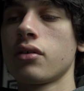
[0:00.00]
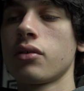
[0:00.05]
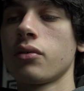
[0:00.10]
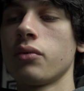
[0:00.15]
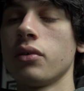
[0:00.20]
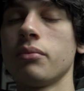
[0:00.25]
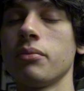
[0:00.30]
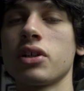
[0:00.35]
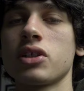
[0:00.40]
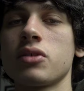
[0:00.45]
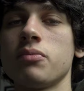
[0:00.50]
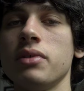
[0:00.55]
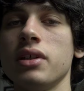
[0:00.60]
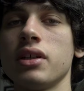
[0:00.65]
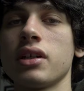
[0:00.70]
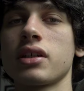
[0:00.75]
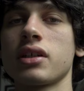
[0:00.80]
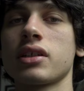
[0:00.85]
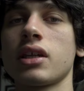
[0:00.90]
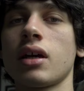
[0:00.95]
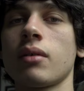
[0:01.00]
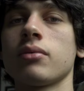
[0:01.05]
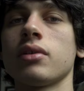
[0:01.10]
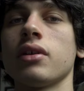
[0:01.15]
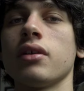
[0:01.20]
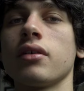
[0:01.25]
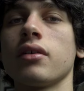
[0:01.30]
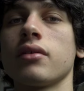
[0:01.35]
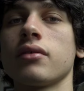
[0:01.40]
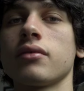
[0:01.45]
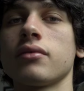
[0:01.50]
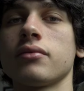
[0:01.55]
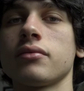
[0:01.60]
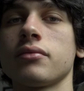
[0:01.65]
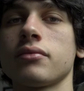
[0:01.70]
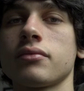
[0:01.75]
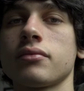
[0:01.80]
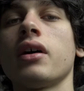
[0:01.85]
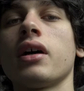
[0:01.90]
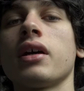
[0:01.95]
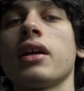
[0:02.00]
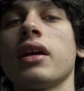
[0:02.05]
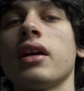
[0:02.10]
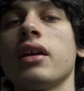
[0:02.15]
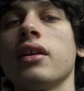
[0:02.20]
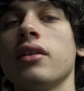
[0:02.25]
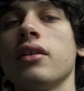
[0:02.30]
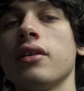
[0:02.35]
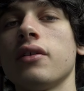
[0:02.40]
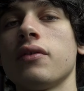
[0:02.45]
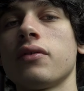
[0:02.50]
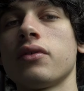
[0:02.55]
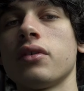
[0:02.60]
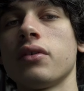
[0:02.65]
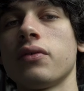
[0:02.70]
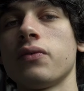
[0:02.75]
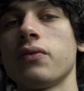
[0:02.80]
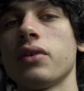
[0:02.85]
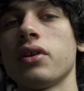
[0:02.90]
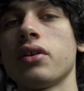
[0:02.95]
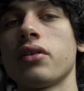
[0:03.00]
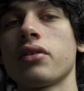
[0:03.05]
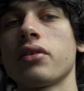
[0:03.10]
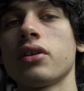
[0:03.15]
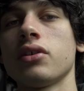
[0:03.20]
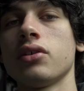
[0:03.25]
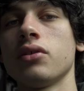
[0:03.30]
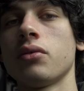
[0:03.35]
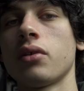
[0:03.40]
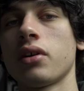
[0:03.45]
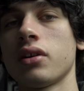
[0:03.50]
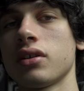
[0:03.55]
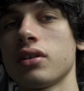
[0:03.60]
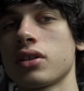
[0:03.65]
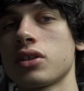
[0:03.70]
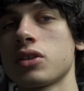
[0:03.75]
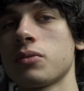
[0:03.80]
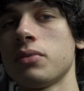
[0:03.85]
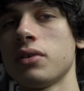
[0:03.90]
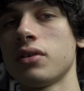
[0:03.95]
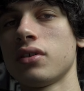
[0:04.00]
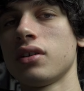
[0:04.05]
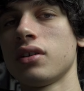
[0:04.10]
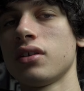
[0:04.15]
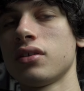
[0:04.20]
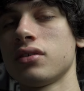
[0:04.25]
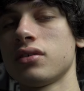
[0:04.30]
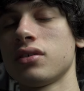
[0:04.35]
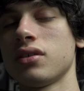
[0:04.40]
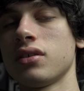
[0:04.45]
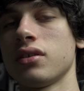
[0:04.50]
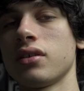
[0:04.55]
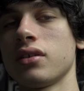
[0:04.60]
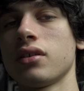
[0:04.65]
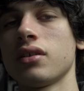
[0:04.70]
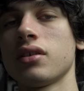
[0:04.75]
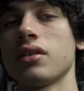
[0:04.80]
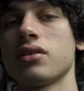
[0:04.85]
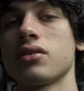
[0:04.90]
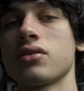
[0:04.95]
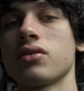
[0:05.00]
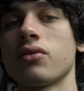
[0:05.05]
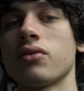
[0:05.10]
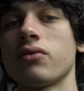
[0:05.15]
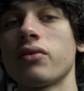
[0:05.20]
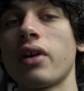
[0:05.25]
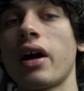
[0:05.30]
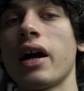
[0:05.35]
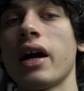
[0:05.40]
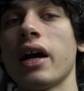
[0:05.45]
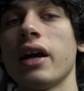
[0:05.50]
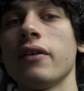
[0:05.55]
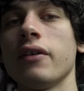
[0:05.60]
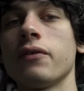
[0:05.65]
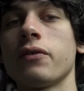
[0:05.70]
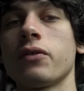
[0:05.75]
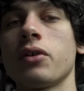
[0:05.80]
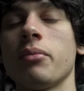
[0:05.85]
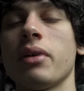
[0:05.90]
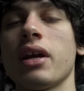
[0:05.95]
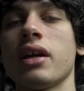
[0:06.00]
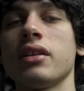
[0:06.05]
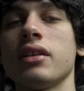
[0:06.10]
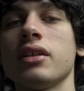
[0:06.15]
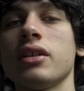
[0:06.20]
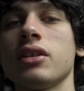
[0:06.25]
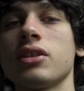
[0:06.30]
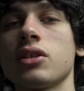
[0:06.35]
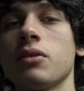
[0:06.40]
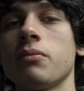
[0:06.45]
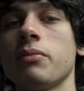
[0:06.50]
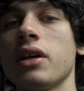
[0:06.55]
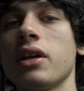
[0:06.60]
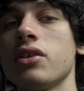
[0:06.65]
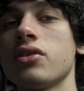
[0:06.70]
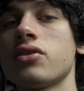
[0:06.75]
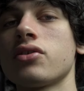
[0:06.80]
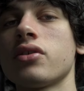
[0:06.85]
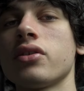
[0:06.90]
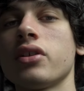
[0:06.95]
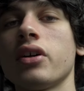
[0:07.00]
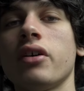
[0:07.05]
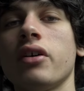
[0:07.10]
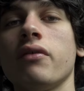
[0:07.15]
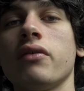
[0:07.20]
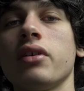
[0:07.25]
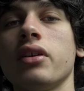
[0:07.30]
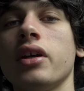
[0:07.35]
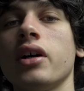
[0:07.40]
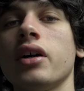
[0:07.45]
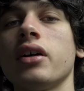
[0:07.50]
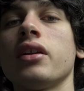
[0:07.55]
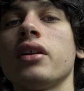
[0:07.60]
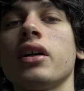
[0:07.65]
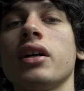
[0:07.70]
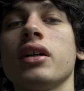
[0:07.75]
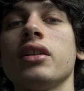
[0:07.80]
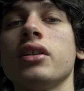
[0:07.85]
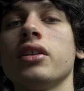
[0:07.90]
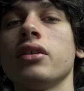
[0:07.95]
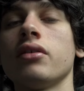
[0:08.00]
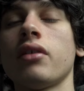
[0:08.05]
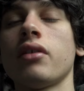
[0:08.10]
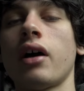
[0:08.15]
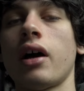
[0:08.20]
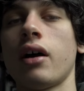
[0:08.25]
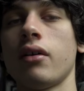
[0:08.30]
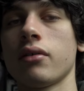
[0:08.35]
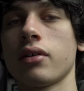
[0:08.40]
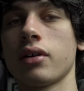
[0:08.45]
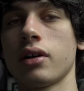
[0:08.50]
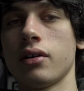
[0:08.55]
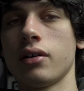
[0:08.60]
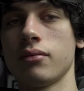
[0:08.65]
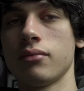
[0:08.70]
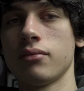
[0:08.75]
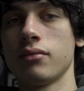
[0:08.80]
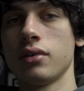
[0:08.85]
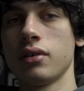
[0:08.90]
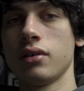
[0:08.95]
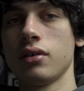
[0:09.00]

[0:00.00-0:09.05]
We must be accepting. Again, if the fear that you are experiencing is derived from anticipation of an unideal outcome,